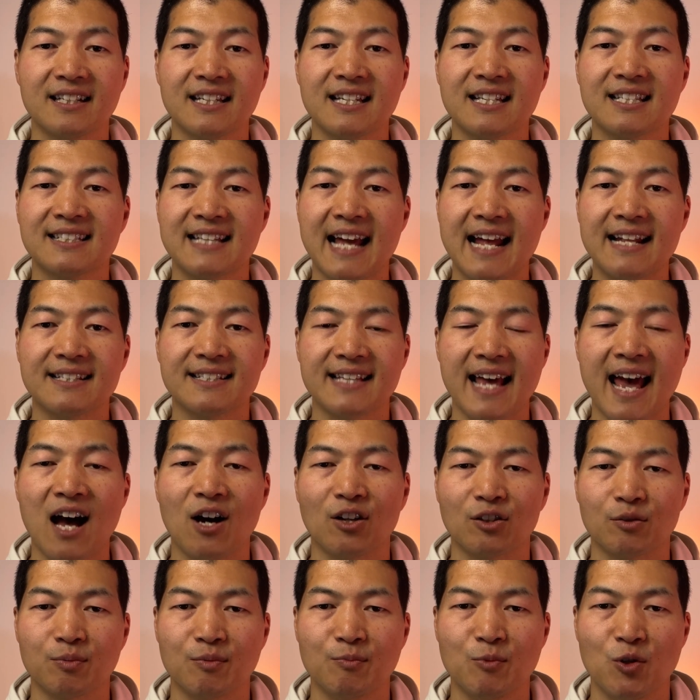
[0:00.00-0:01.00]
stands
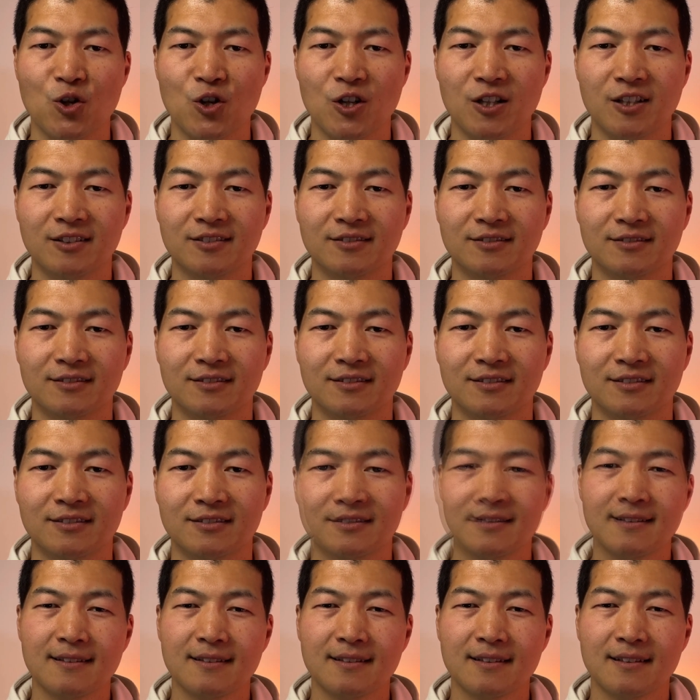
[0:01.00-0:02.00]
out more.
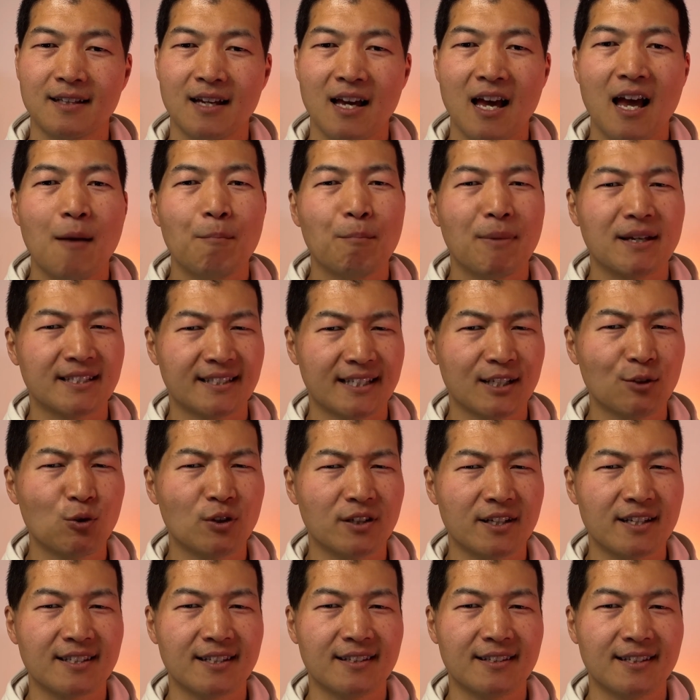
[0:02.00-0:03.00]
But
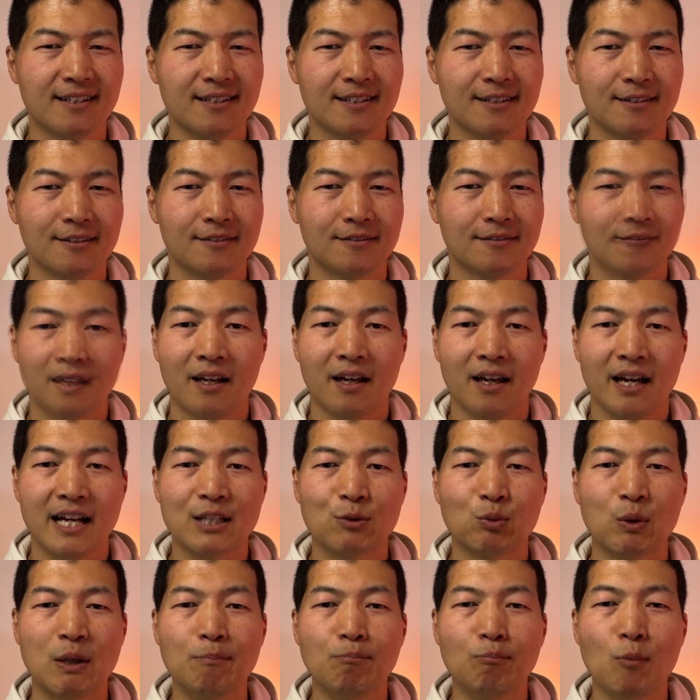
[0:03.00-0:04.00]
synchronicity is
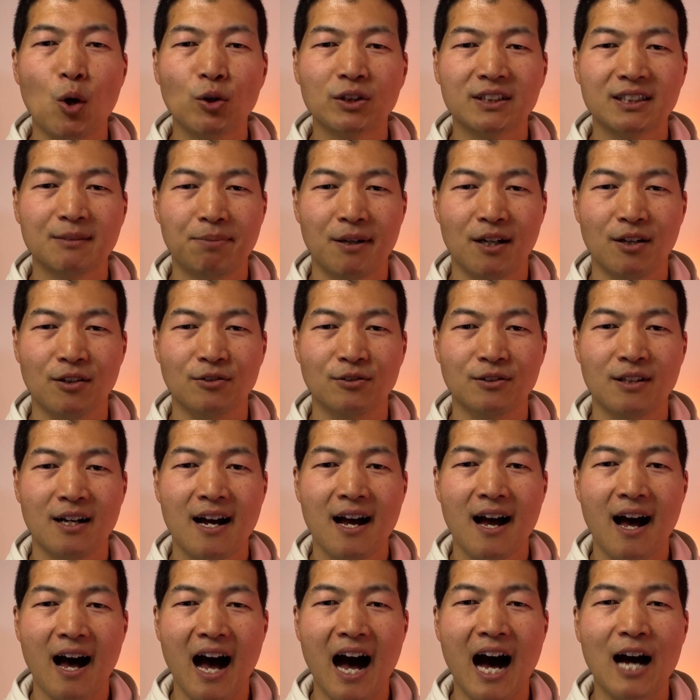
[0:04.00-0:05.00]
when multiple,
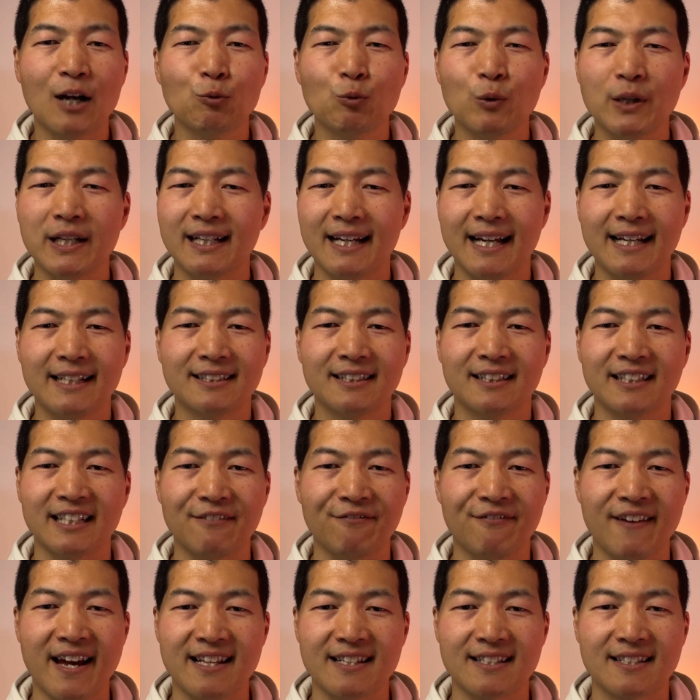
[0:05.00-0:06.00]
unrelated
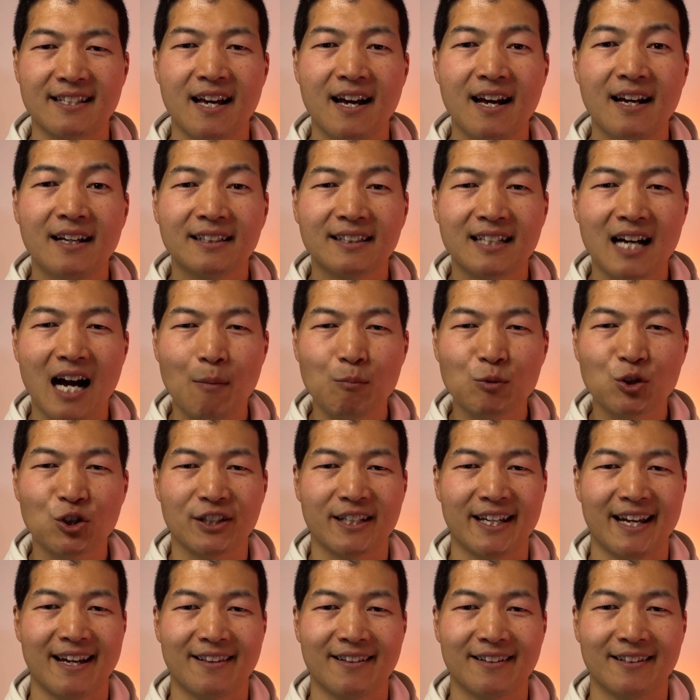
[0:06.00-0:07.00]
events come
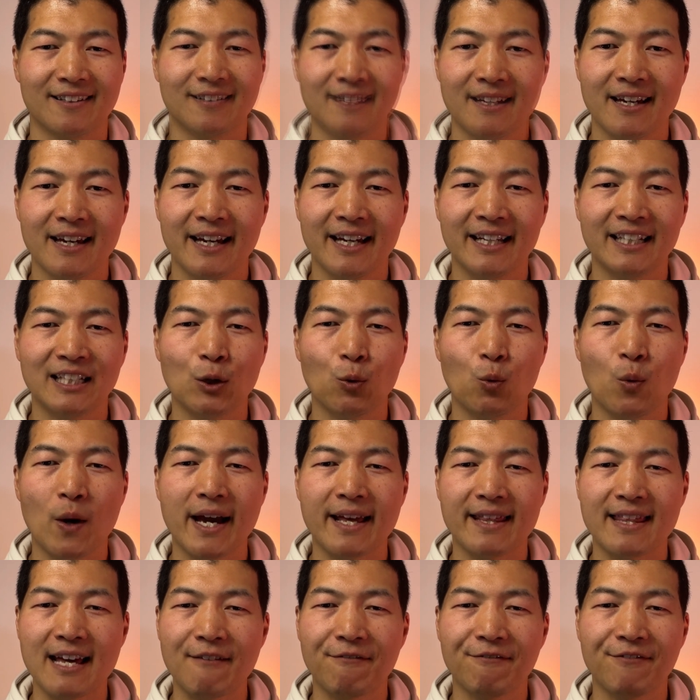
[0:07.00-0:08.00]
together in a way
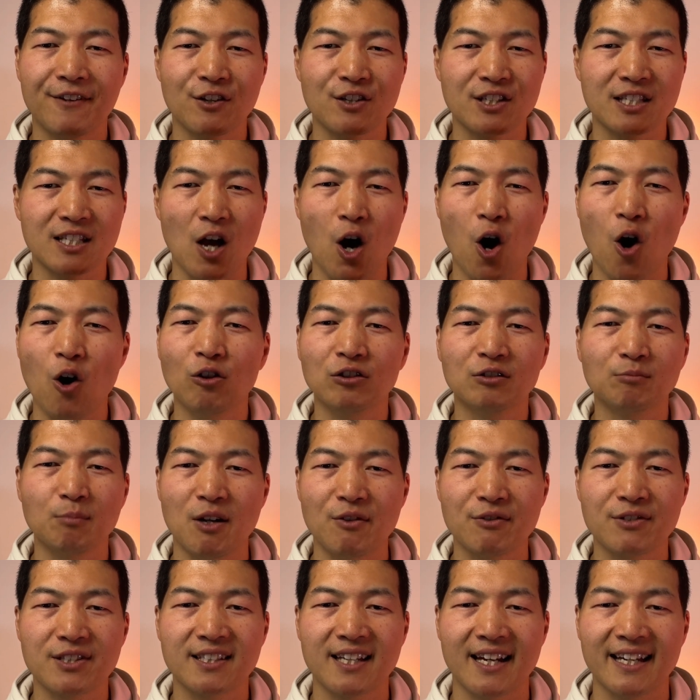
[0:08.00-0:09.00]
that feels
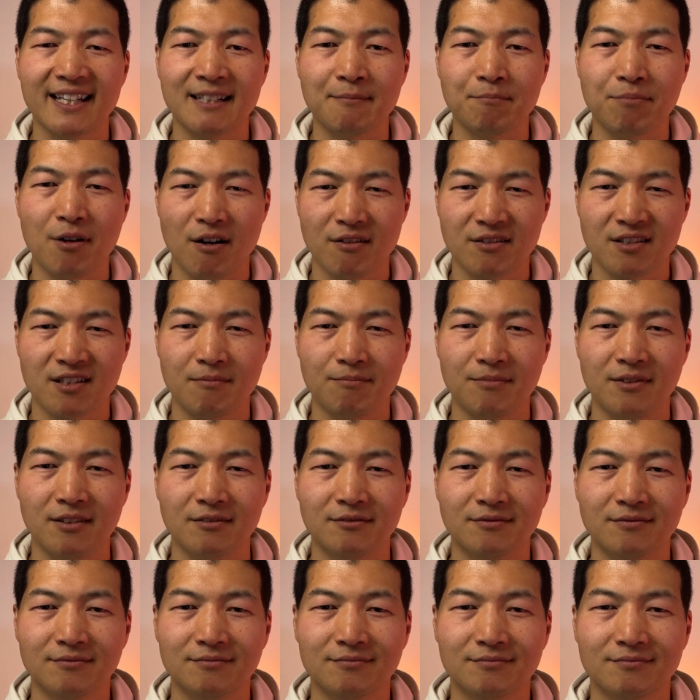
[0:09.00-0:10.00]
almost impossible.
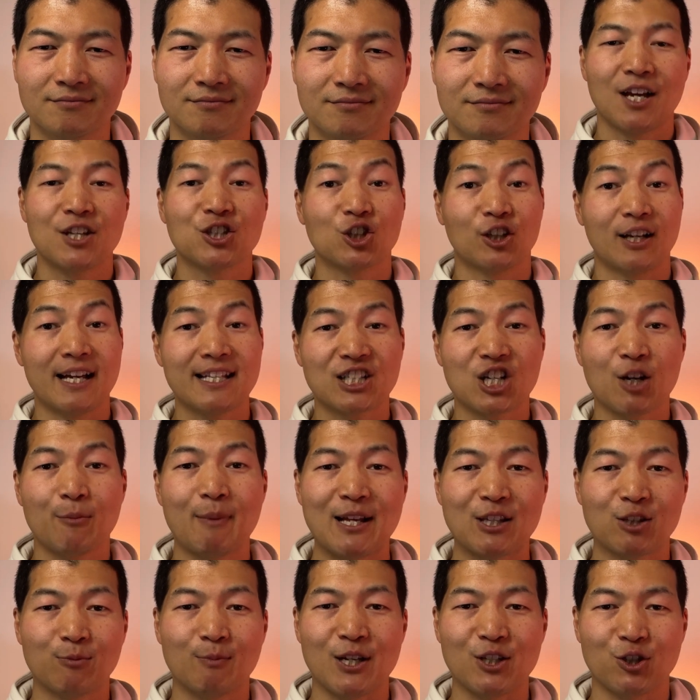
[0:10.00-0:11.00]
So let's go back
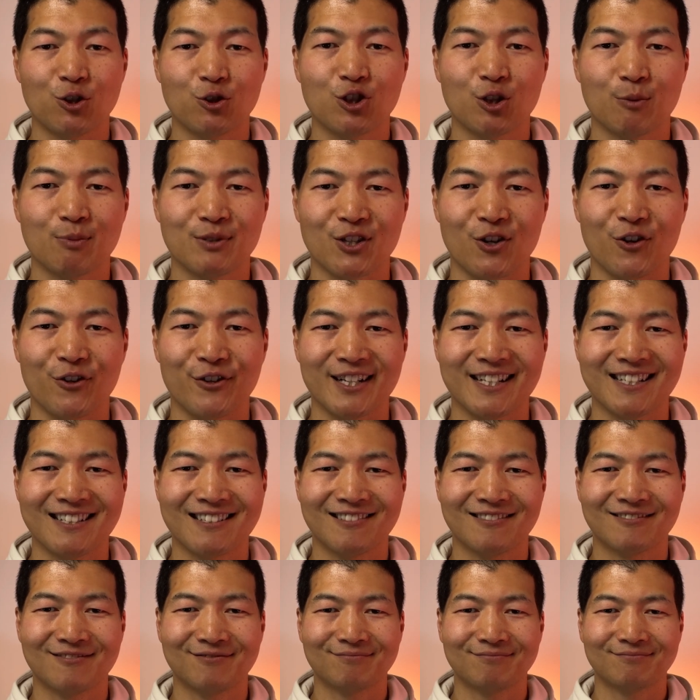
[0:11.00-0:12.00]
to my YouTube story.
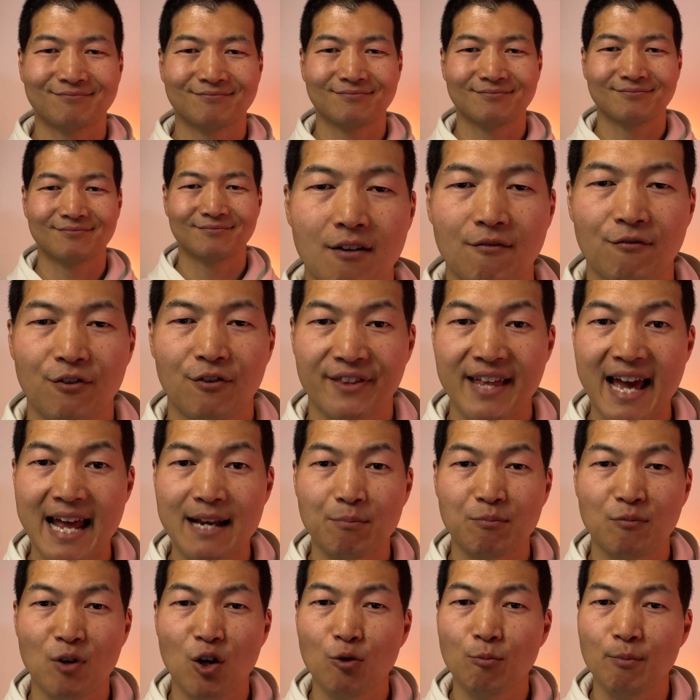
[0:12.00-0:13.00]
For that
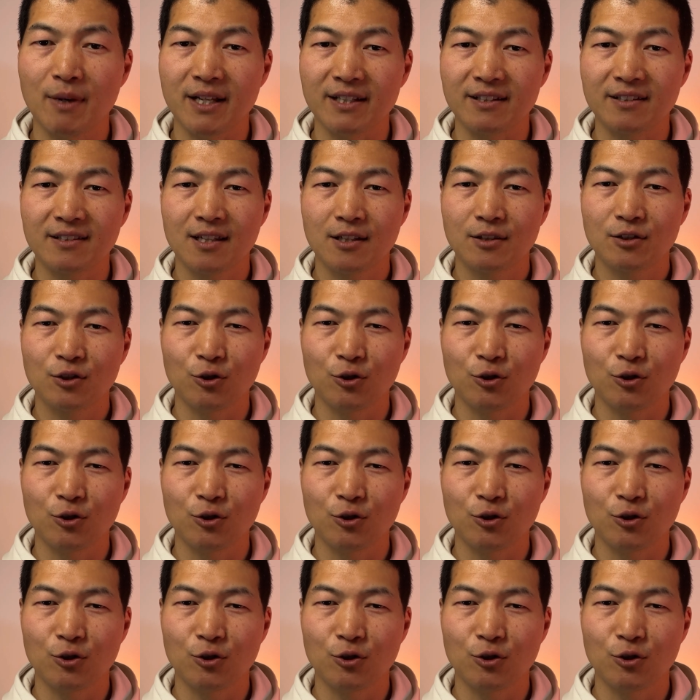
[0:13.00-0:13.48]
moment to